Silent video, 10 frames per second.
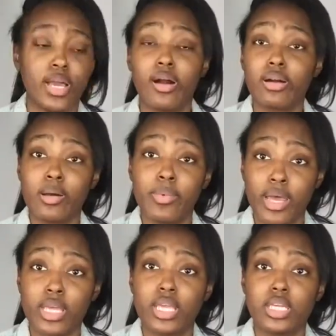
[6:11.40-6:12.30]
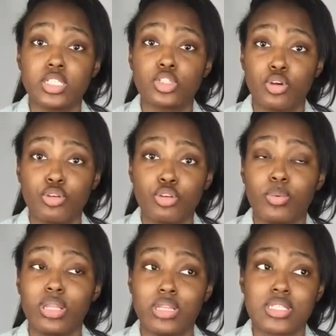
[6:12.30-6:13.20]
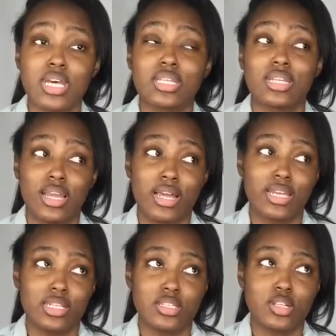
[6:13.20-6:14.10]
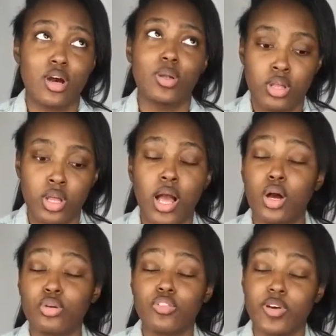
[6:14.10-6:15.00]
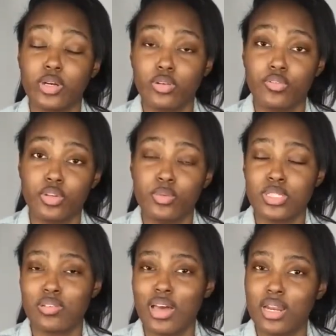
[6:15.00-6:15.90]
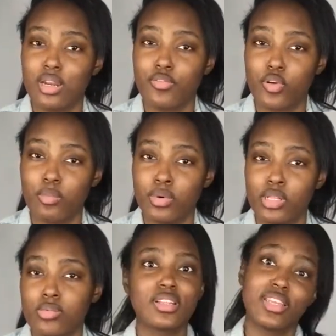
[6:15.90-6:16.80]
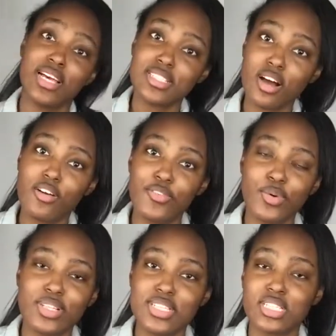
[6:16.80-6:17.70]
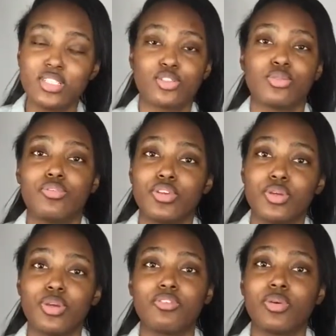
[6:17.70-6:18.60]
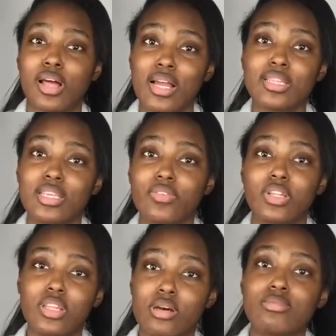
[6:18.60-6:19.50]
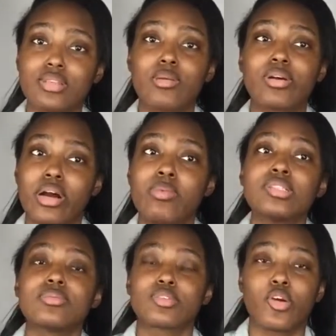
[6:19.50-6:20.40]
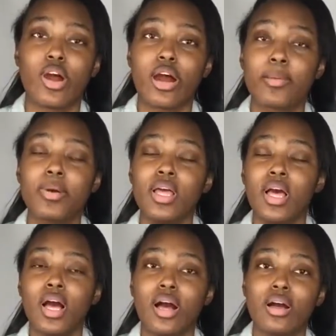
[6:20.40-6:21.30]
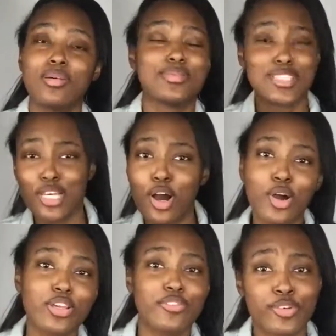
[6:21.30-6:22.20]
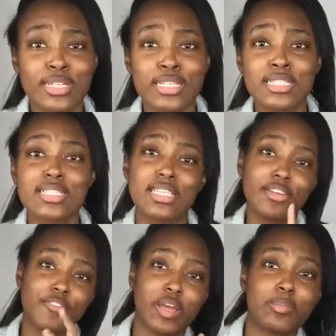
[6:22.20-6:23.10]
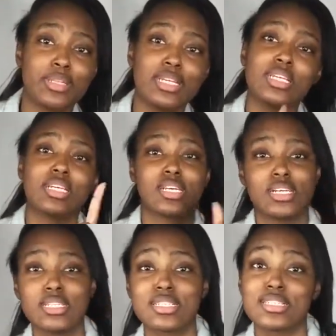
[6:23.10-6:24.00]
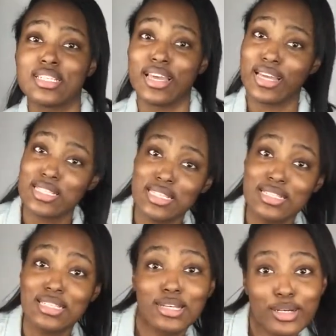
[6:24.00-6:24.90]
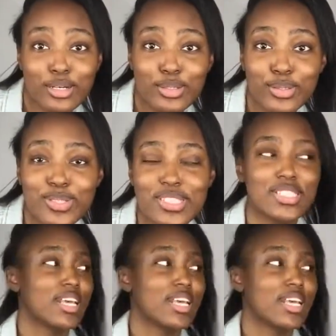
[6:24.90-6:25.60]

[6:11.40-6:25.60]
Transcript: I'll come back and show you what it looks like the day I get it installed. I'll do a final review once I've had it in for a month. That's all for this initial review. If you liked it, give it a thumbs up, comment, subscribe. Tell all your friends and your family and your cousins and your aunties and your uncles.